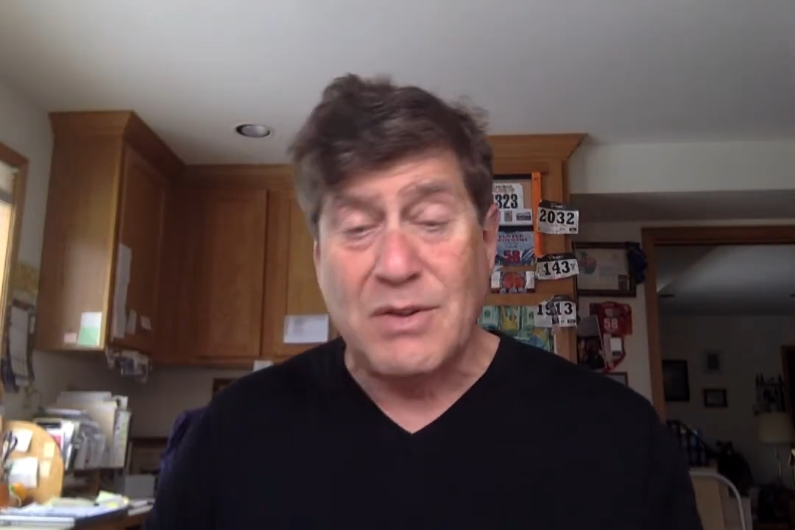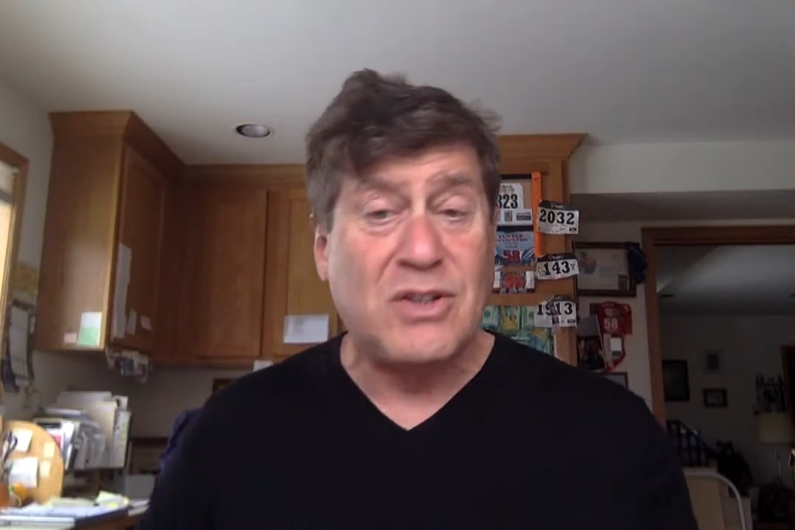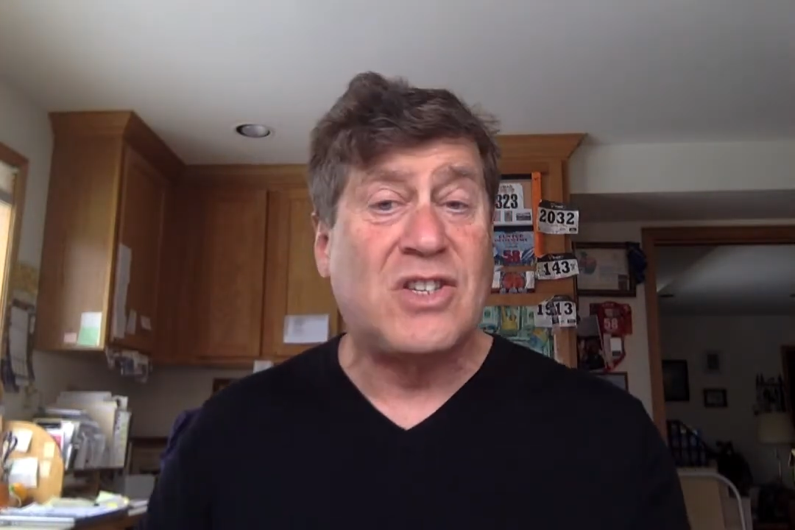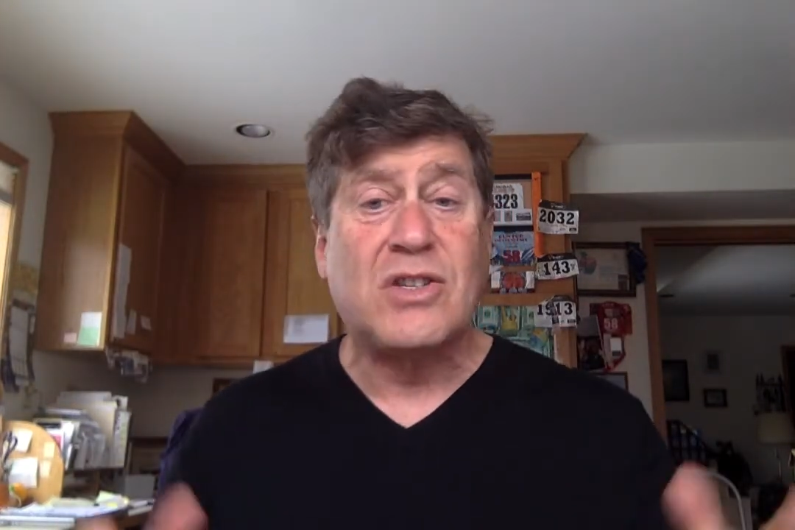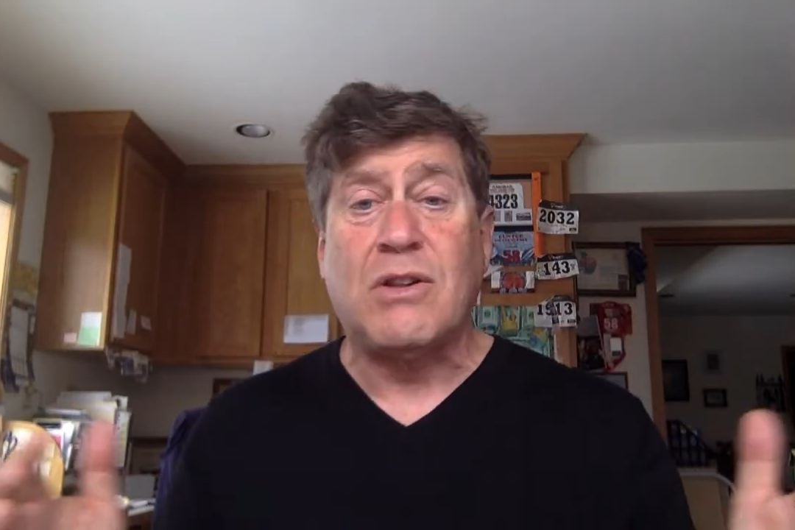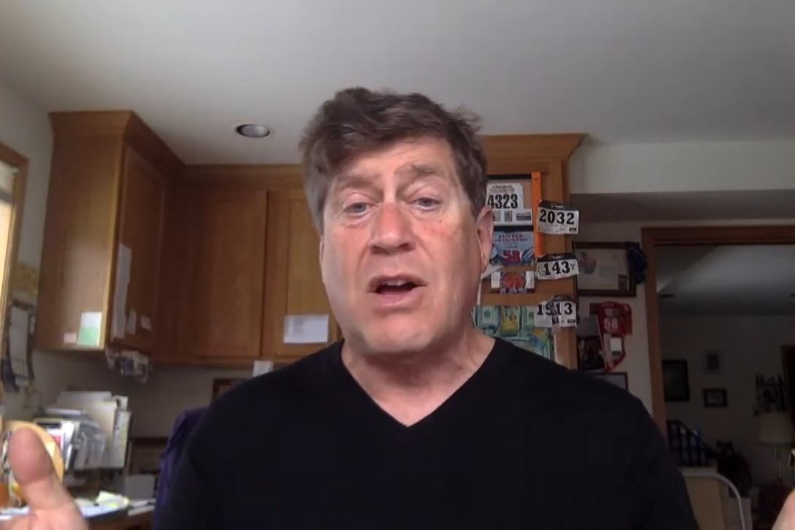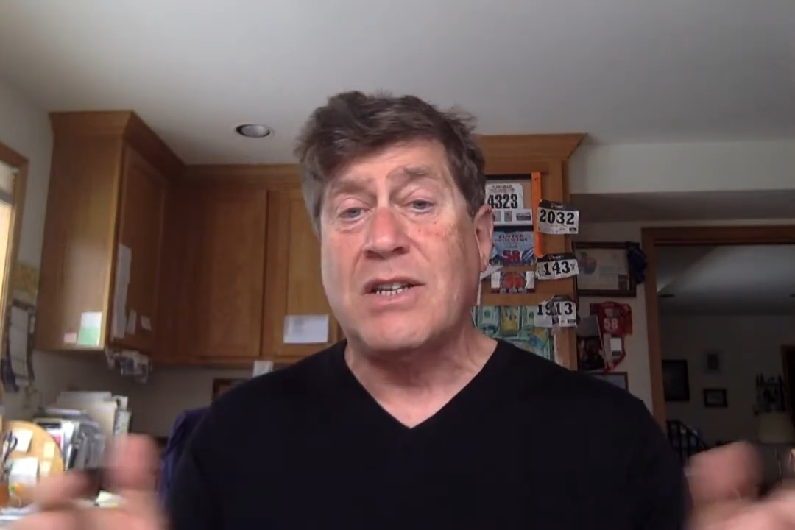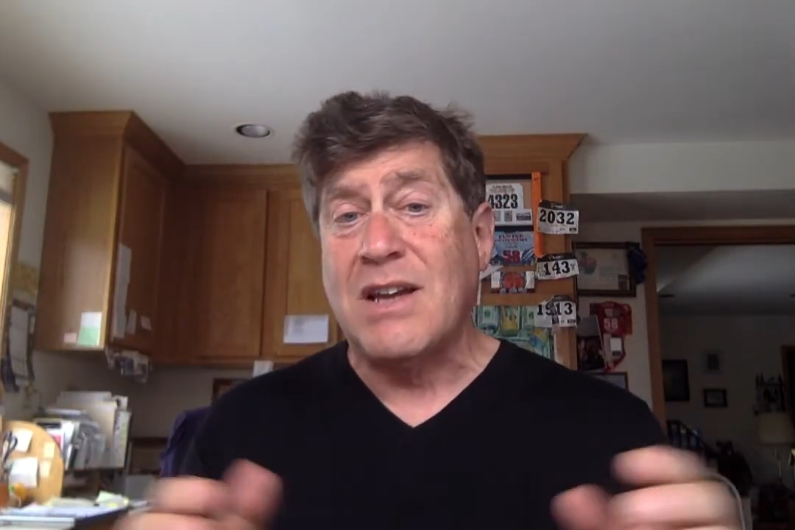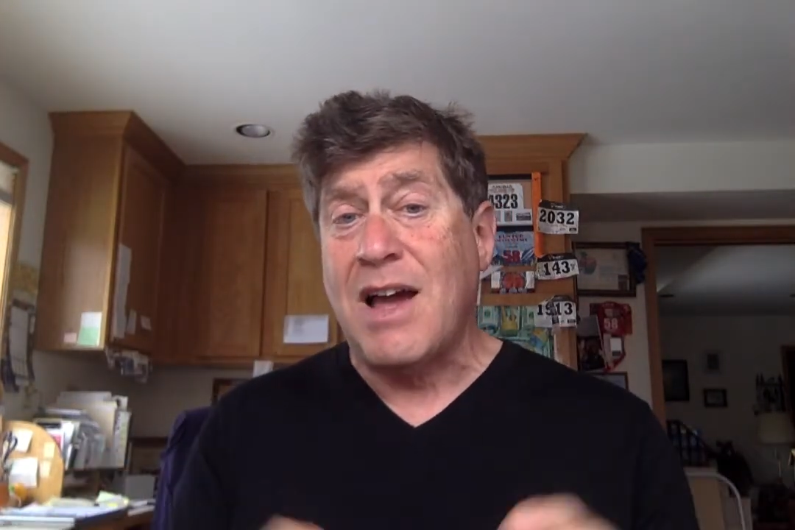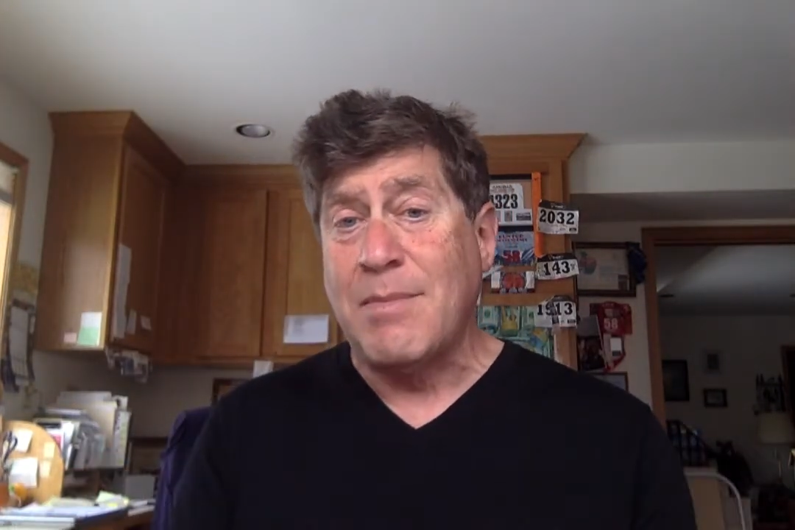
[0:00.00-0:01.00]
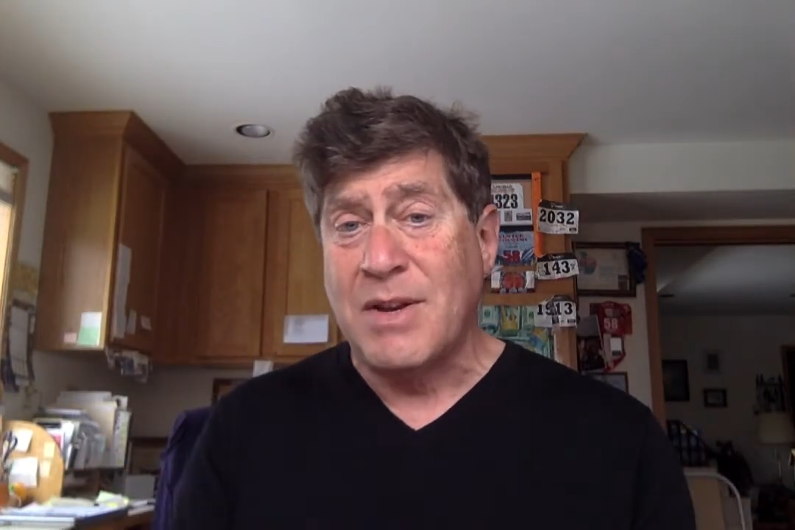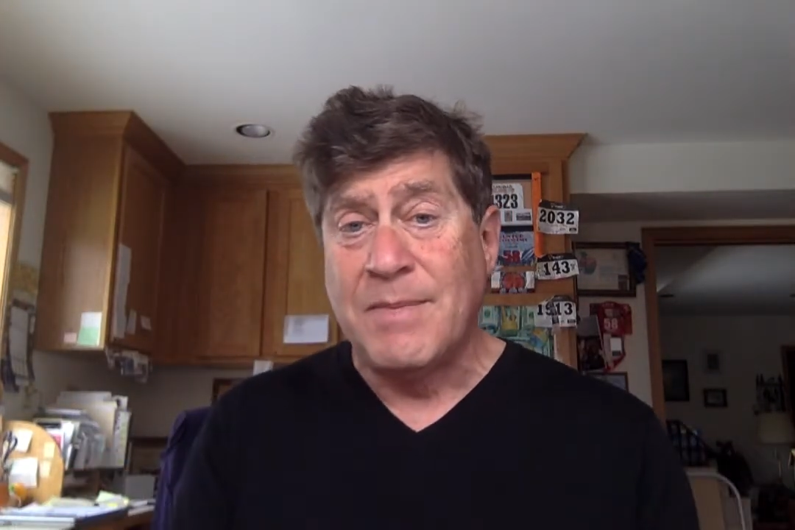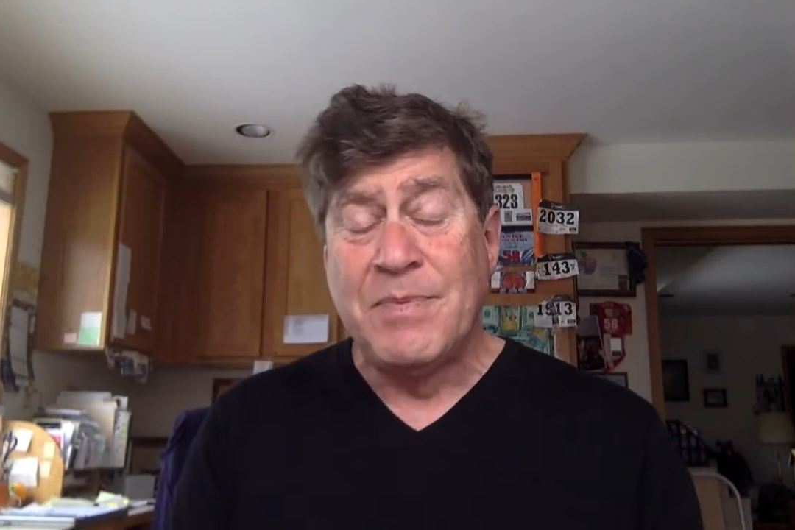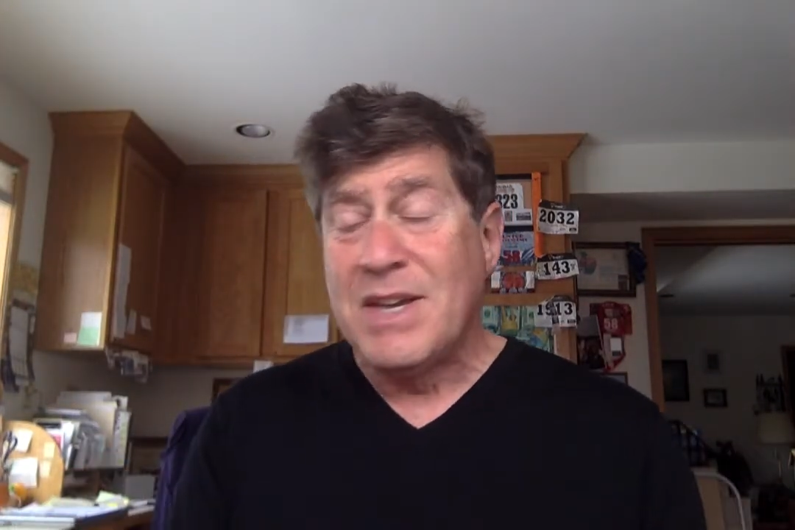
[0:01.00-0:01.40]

This is Claude Diamond